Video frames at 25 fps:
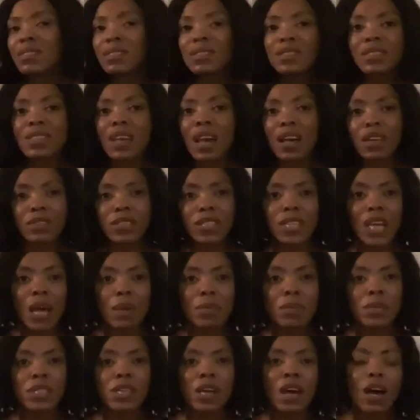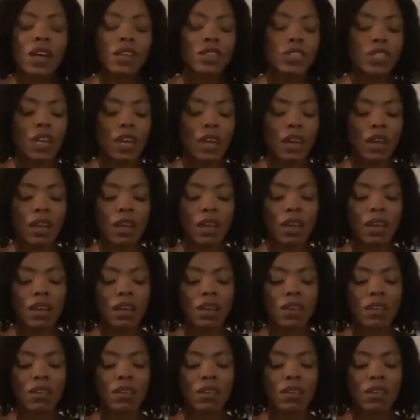self-sabotaging.